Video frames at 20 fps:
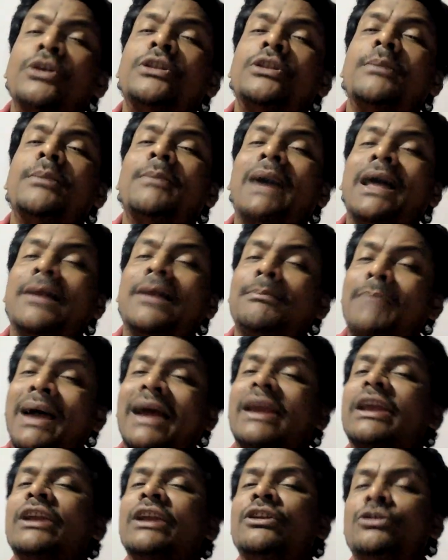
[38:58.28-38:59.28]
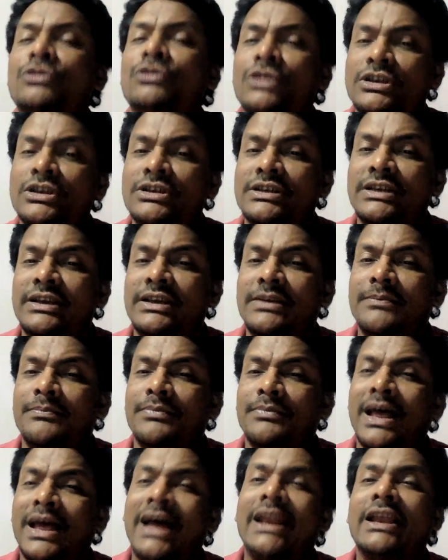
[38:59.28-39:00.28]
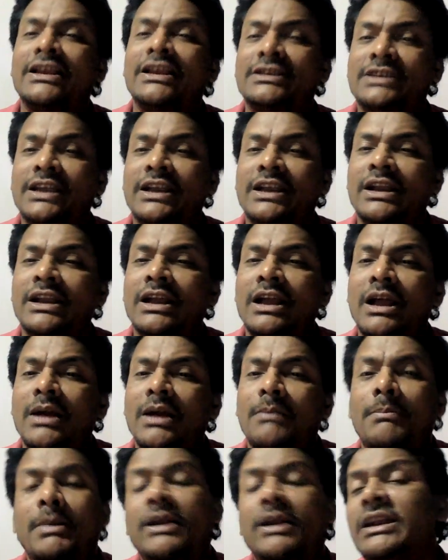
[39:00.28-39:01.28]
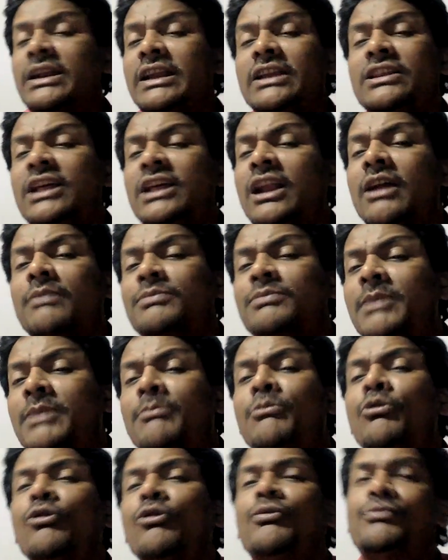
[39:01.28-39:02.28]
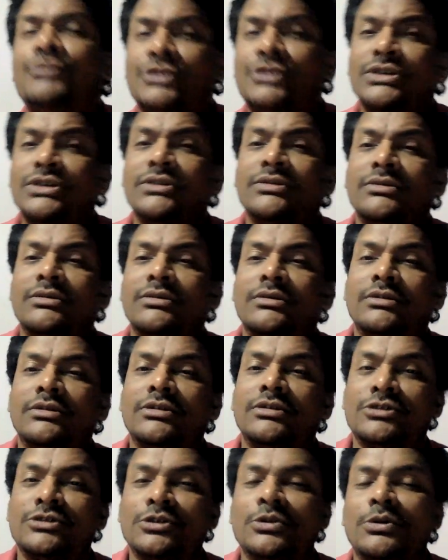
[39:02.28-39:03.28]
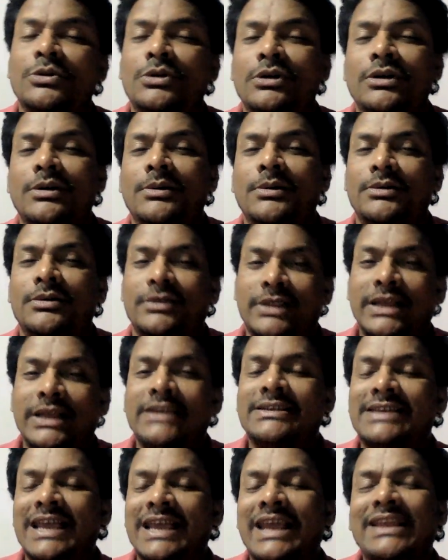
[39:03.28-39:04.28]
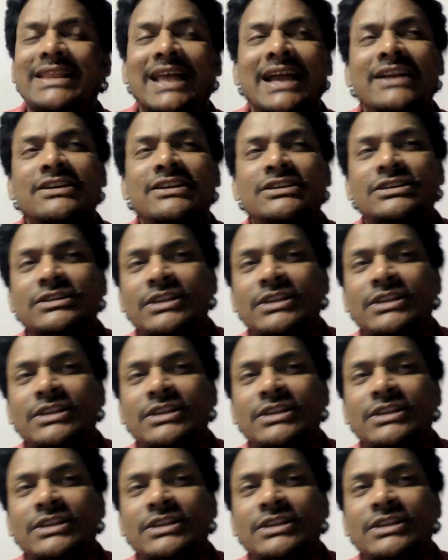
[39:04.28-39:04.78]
the man back into the sea, Hannah said. But neither of them moved. So they say that